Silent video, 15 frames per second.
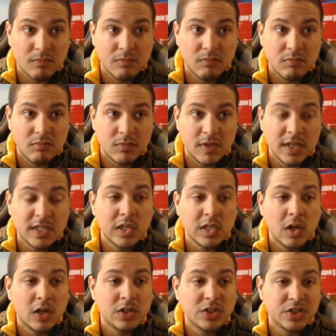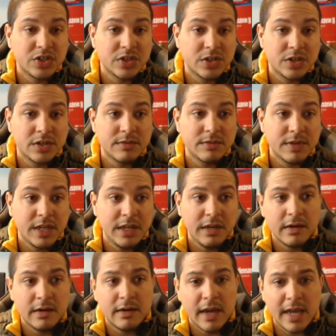This launcher
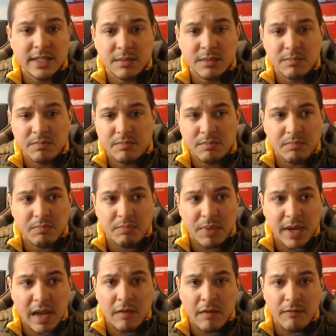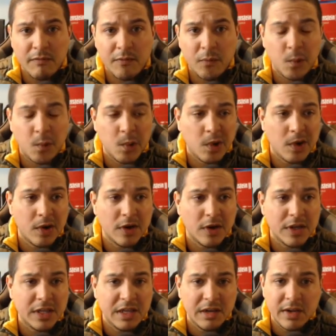here hasn't been out for a
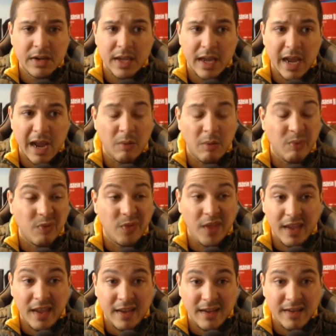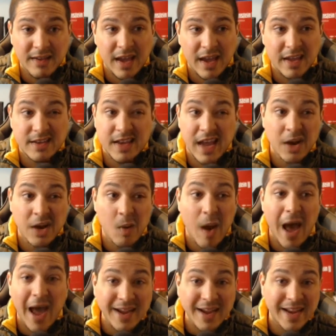year yet, I don't think. I know
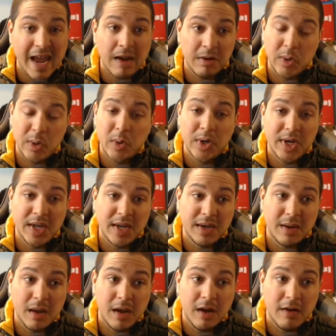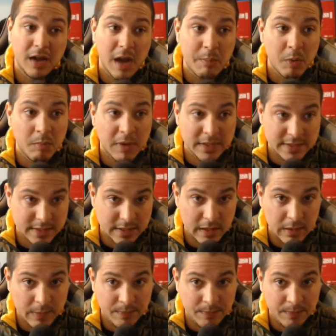I downloaded it a couple months ago.